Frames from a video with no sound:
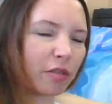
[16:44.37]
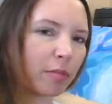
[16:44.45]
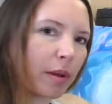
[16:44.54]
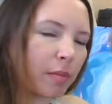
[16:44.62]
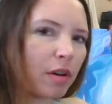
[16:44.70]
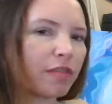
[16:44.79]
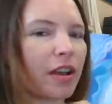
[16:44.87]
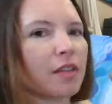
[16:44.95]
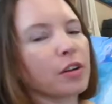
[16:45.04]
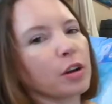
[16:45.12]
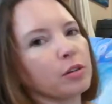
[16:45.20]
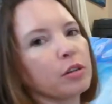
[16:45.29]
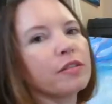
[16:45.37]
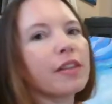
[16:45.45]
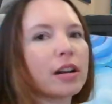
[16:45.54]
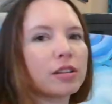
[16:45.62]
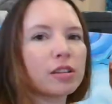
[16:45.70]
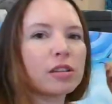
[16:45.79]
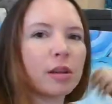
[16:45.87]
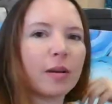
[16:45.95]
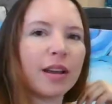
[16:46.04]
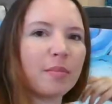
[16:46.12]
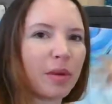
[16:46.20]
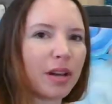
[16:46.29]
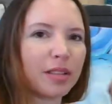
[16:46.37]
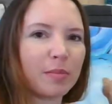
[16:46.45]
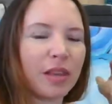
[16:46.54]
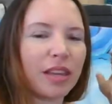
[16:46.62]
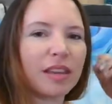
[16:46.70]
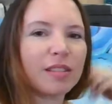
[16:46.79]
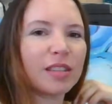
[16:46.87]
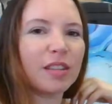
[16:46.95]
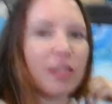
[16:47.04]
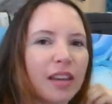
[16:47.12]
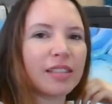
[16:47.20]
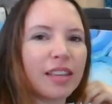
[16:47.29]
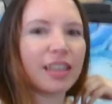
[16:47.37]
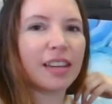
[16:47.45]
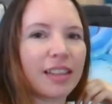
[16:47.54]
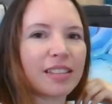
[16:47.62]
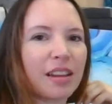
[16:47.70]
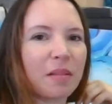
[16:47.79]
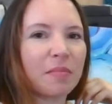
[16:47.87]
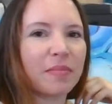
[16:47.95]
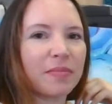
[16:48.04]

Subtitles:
Remember, if I ever go too fast, just go ahead and pause me. And I'll see you guys again next time.